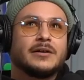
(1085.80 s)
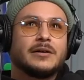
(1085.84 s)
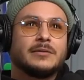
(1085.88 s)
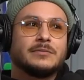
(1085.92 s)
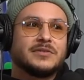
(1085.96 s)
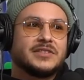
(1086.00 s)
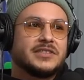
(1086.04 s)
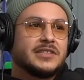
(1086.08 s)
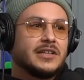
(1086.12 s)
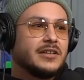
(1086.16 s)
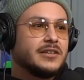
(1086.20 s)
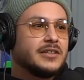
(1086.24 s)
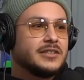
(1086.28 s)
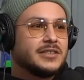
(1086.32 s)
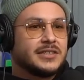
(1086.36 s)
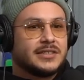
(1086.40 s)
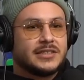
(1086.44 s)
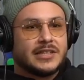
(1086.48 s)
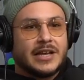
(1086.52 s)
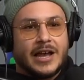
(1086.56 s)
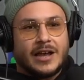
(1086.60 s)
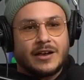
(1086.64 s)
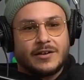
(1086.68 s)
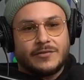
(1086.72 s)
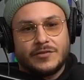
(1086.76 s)
I'm selling a
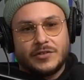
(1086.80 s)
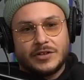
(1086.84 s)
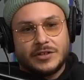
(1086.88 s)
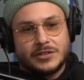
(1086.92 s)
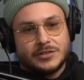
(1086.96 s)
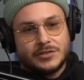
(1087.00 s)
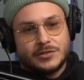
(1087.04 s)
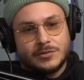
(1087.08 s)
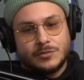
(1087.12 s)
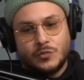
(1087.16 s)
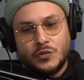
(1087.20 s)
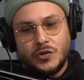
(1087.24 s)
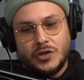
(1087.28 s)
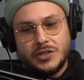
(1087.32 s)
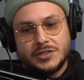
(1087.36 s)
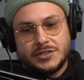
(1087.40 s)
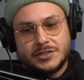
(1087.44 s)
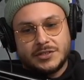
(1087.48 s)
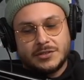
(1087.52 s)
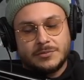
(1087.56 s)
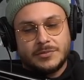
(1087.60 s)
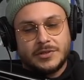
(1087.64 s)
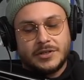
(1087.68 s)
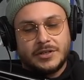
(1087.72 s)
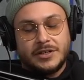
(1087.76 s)
sack, fucking some weed to
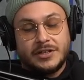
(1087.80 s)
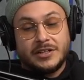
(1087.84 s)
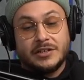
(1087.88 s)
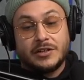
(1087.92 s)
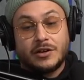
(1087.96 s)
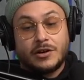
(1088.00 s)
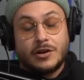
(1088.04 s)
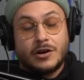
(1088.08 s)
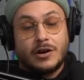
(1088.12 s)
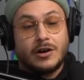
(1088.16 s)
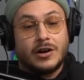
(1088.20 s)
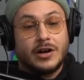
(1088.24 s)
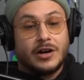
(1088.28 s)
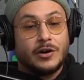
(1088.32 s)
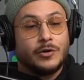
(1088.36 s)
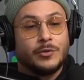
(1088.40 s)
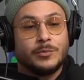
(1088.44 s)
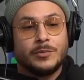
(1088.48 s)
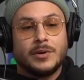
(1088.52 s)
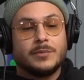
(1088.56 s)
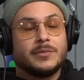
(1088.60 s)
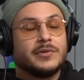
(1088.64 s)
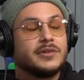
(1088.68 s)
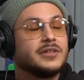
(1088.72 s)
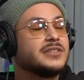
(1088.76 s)
somebody in the car. I
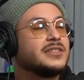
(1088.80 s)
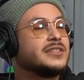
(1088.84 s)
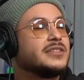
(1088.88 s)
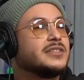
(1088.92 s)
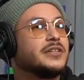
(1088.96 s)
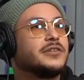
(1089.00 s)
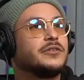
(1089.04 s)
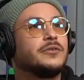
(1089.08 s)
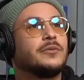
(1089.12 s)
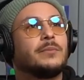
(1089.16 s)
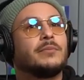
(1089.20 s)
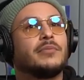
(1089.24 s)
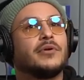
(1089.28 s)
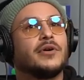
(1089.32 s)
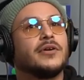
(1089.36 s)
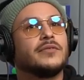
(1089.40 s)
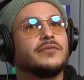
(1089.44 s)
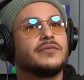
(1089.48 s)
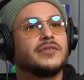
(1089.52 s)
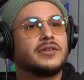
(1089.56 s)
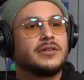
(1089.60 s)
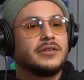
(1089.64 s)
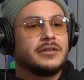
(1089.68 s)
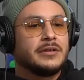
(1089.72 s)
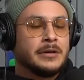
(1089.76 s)
remember this scenario
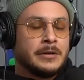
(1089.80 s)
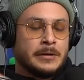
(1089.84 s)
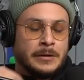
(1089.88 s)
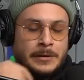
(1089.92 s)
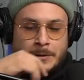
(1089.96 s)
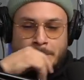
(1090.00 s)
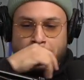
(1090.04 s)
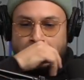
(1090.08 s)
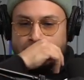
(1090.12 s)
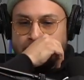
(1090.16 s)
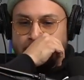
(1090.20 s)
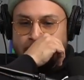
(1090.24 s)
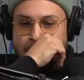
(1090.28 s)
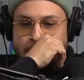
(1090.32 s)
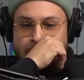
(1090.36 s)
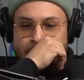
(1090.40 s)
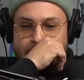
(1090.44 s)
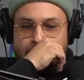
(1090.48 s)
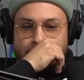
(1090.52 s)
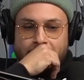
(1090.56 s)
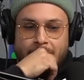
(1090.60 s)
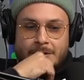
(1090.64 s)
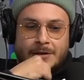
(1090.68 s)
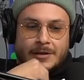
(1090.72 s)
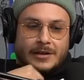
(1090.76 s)
perfectly.
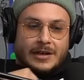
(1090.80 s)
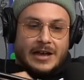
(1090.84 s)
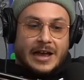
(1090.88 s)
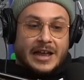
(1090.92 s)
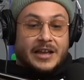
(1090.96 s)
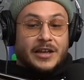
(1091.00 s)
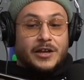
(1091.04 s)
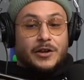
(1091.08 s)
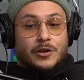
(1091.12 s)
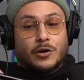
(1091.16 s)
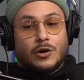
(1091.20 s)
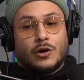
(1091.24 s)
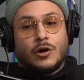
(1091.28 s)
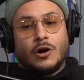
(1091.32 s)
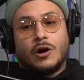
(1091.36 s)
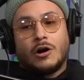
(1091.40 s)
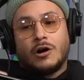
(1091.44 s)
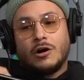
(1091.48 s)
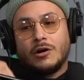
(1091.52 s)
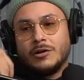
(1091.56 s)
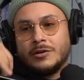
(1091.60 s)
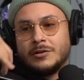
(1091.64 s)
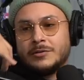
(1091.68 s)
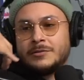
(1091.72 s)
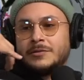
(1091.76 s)
I get a
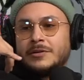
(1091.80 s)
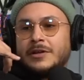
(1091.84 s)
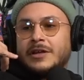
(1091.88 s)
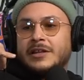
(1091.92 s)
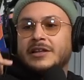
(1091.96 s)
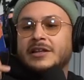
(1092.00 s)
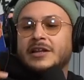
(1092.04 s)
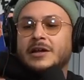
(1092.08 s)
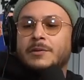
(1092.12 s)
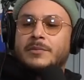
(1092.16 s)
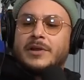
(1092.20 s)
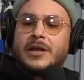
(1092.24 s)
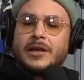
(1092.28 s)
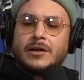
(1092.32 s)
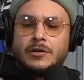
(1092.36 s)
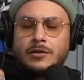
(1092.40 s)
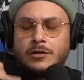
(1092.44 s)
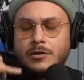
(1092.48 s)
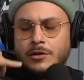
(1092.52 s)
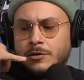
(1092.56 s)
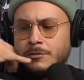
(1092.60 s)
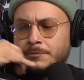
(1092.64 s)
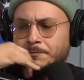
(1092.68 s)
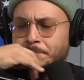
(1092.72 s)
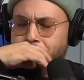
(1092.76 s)
call, and then I'm like,
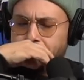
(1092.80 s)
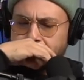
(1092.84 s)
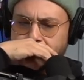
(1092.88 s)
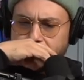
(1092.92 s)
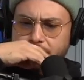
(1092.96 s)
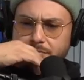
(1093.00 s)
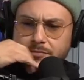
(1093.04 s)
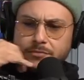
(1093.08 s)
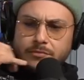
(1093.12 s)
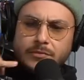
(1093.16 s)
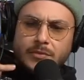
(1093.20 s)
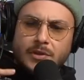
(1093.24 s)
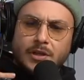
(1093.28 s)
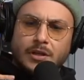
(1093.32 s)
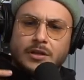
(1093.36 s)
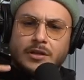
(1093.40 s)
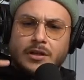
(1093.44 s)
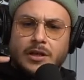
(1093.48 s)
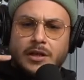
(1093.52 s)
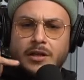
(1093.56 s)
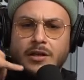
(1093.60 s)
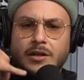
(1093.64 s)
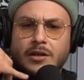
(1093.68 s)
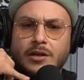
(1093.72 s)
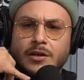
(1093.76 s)
hello? I'm
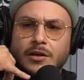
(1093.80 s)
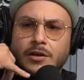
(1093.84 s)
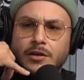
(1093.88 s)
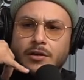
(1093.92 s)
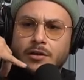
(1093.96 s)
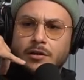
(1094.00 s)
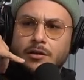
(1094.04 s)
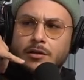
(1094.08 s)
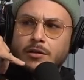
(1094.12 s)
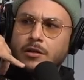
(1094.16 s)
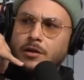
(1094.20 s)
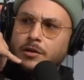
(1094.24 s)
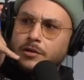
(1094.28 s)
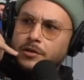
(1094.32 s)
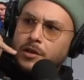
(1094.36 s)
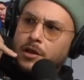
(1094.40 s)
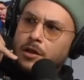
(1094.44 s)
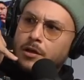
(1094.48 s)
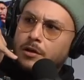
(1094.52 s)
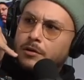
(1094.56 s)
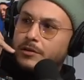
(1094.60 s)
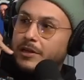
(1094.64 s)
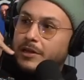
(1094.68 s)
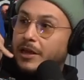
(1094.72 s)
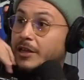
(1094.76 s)
like, hello,
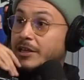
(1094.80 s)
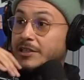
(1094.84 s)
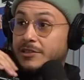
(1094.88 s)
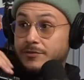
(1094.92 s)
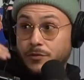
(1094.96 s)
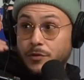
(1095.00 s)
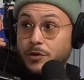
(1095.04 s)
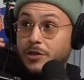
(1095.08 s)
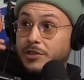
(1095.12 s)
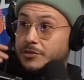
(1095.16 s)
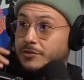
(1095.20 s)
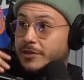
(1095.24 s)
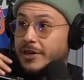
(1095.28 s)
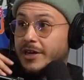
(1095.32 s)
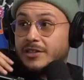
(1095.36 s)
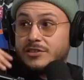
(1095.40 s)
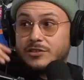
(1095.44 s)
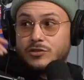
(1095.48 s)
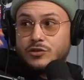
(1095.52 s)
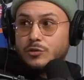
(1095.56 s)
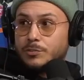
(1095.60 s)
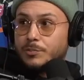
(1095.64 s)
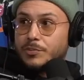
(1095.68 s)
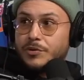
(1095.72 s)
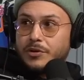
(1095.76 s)
yo, like his voice, right?
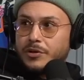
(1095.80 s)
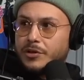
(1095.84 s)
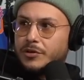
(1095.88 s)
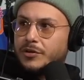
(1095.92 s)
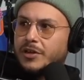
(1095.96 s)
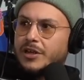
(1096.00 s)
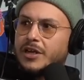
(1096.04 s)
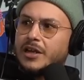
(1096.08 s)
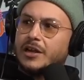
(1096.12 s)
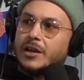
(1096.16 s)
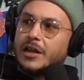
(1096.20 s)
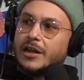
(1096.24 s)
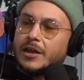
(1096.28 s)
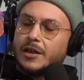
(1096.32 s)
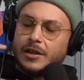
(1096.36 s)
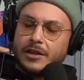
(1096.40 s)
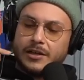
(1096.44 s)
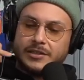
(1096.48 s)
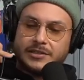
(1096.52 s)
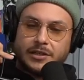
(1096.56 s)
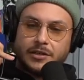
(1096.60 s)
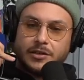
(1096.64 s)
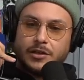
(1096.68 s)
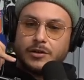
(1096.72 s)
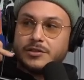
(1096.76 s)
Super unique. And like,
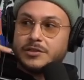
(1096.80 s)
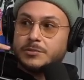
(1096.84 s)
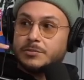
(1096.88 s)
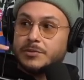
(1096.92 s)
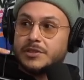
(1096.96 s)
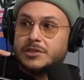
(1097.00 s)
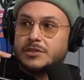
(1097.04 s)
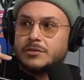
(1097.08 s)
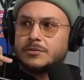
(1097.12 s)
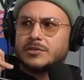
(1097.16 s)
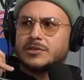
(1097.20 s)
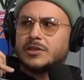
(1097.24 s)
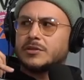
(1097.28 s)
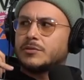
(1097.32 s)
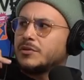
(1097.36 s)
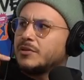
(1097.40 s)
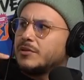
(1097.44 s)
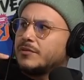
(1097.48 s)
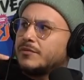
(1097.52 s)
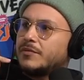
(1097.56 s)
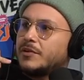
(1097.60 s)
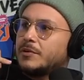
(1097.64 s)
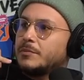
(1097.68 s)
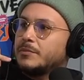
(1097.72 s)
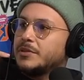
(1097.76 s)
he's like, yo, it's Bizzy. I was like, what the
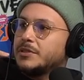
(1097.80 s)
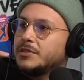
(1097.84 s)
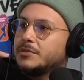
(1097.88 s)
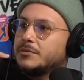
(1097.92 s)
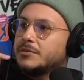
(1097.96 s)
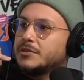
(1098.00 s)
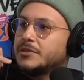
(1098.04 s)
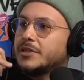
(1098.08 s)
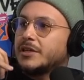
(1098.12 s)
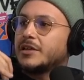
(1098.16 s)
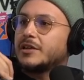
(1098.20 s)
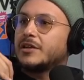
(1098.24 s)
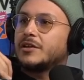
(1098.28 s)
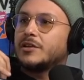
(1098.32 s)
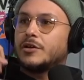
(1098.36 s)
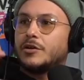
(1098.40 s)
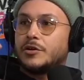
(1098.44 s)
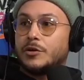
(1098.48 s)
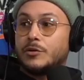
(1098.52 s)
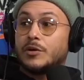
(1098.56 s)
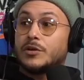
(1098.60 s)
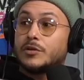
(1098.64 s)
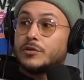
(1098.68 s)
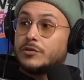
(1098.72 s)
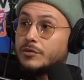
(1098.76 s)
fuck, Bizzy? I was like, yo,
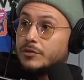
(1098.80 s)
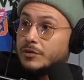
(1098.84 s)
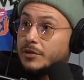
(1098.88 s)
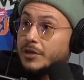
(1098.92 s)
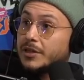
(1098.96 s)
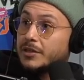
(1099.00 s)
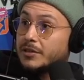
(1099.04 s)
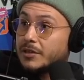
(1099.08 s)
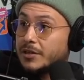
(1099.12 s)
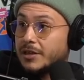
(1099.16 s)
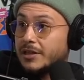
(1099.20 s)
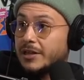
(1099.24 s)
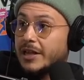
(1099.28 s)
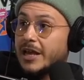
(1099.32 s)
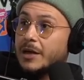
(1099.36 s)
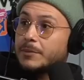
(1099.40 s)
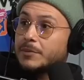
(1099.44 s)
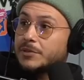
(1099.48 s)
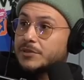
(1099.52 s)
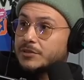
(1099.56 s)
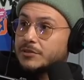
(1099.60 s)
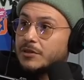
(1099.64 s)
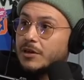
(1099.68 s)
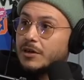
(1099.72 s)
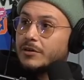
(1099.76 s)
you want to do like the collab, the
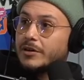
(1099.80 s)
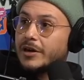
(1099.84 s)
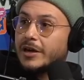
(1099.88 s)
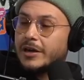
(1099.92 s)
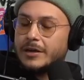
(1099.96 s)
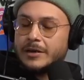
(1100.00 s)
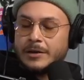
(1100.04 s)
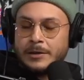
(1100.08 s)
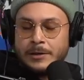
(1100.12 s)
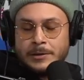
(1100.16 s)
song, right?